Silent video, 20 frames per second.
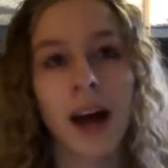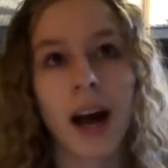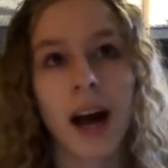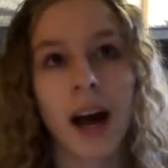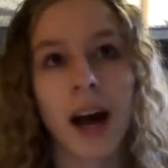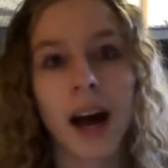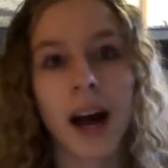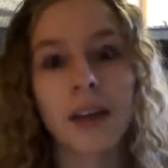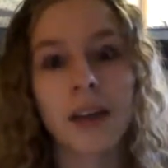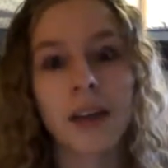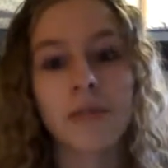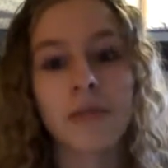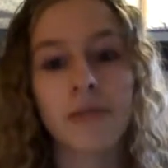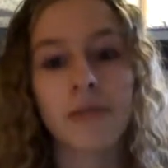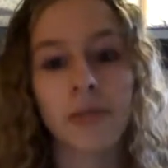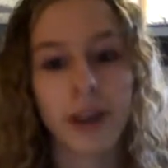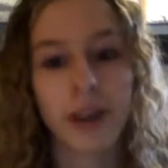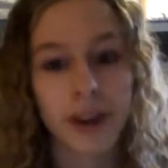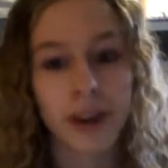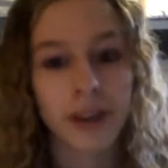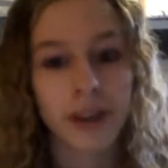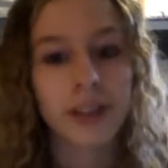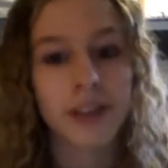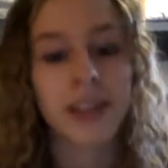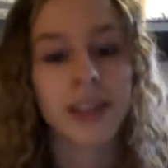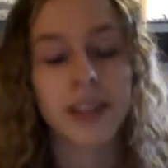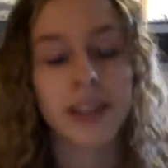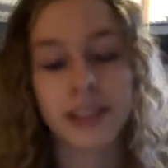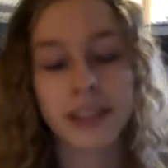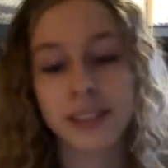I rarely
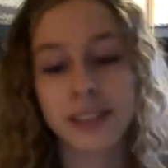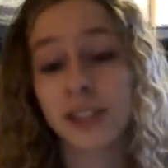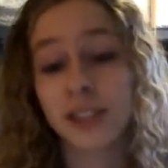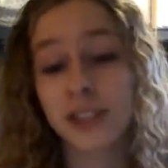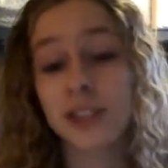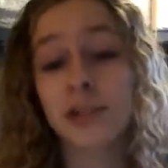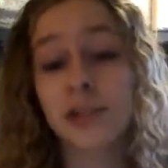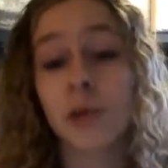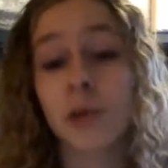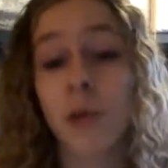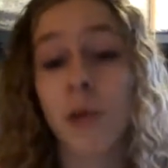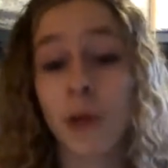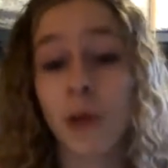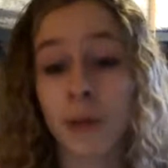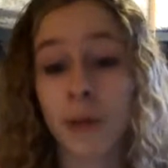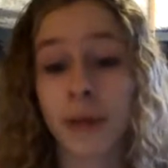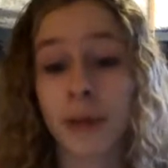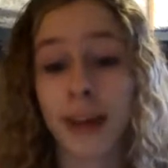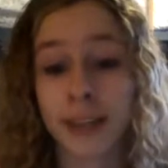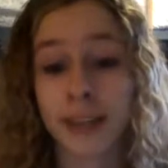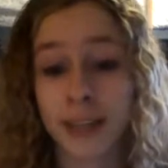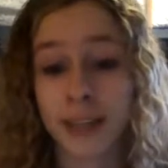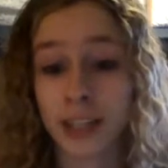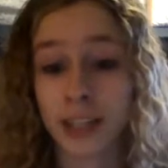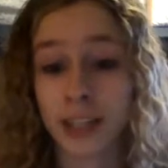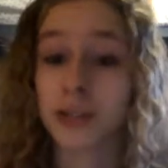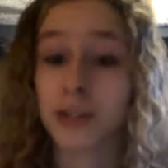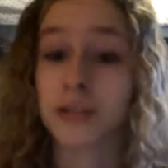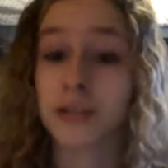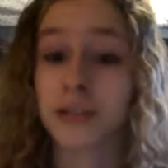listen to or pay
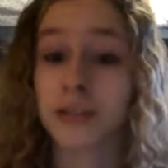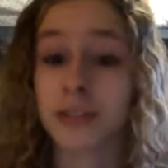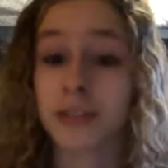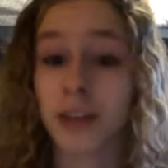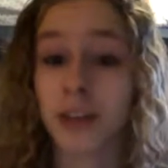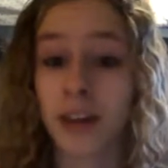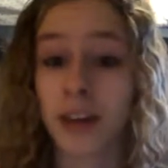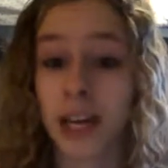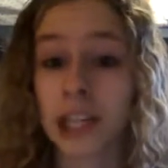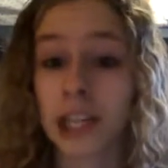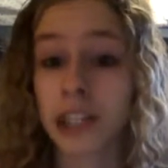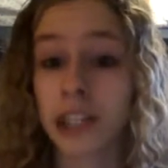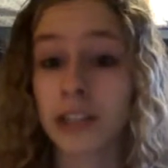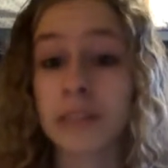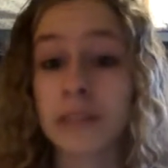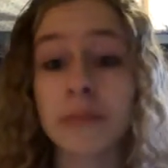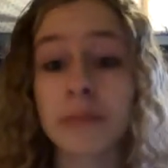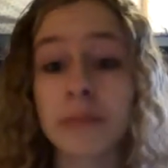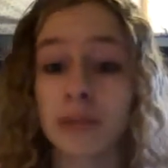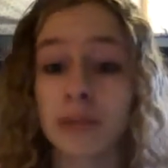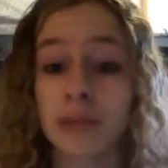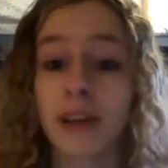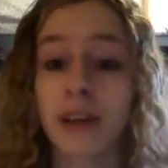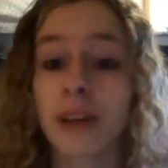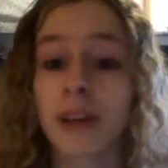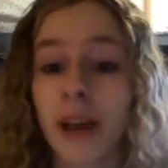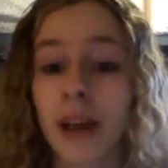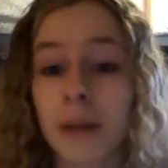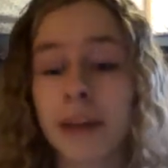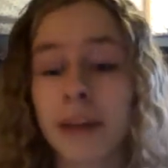attention to the song Angel of Music.
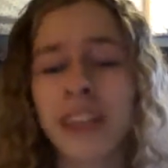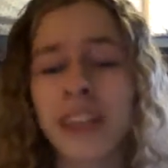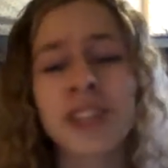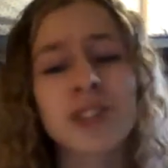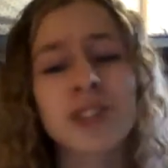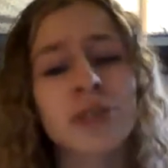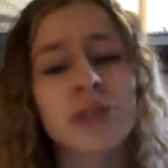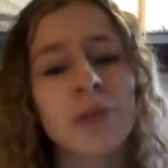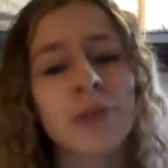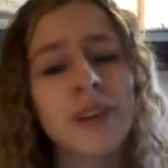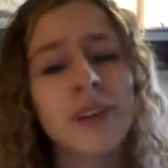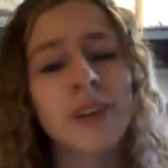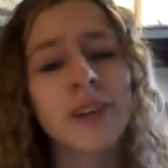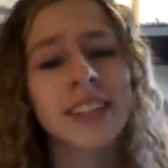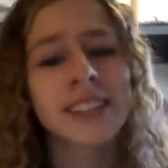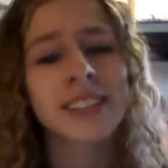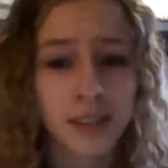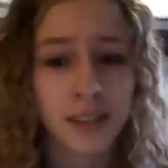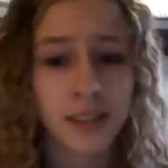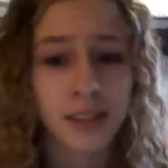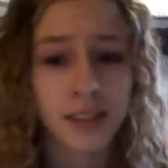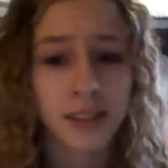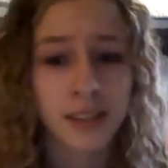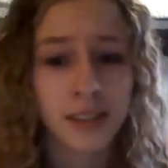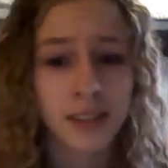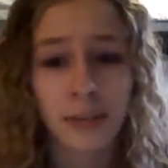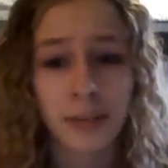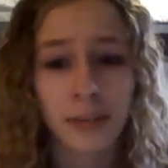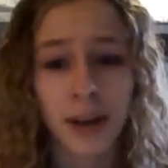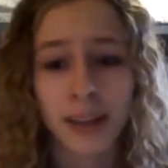I mean, it's short. It's
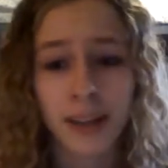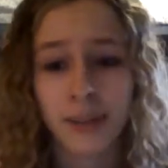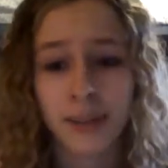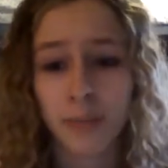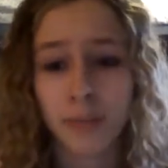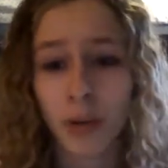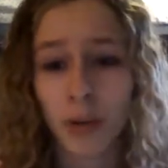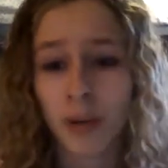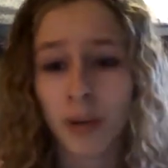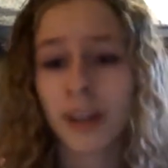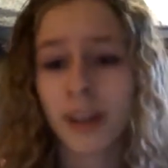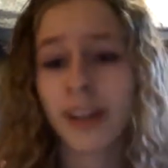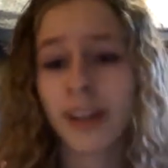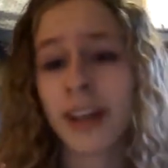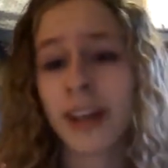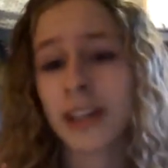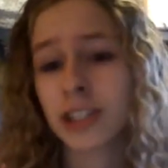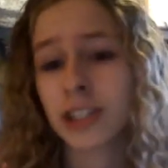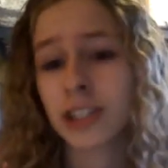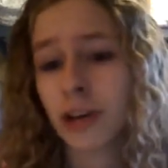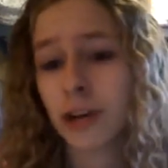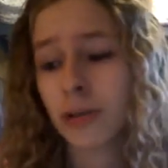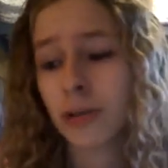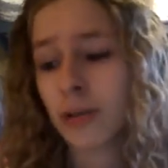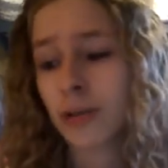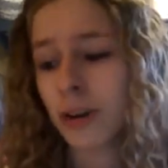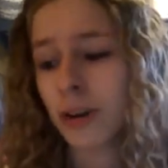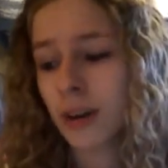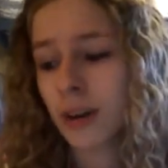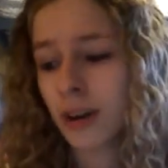honestly, by the point in the show,
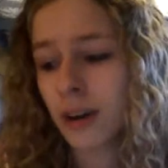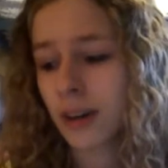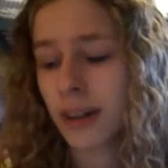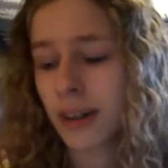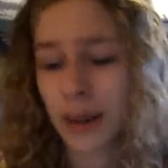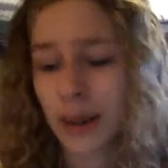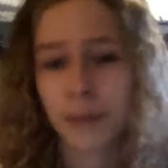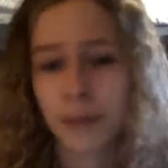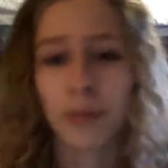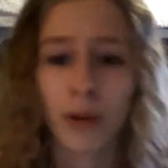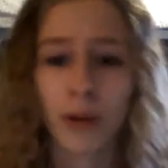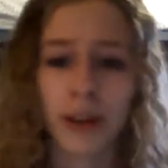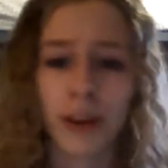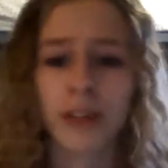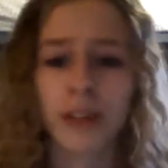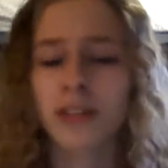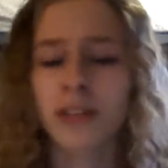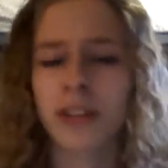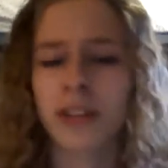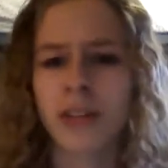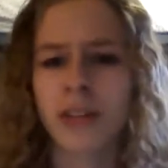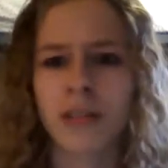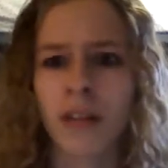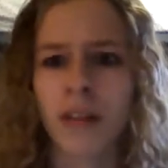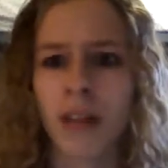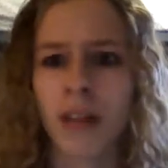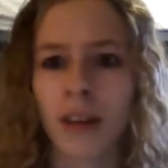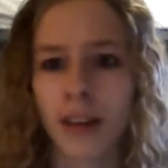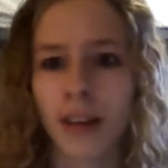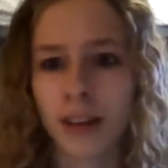
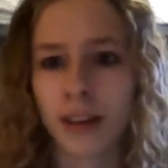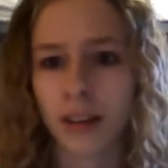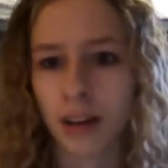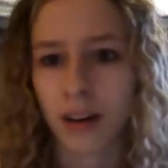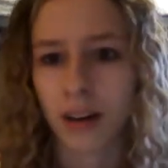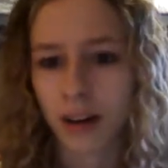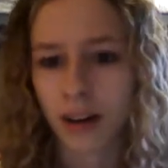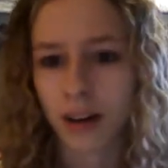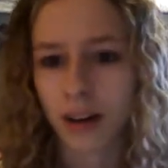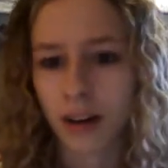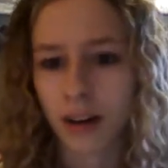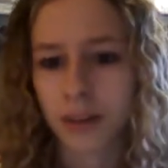oh, I can't talk,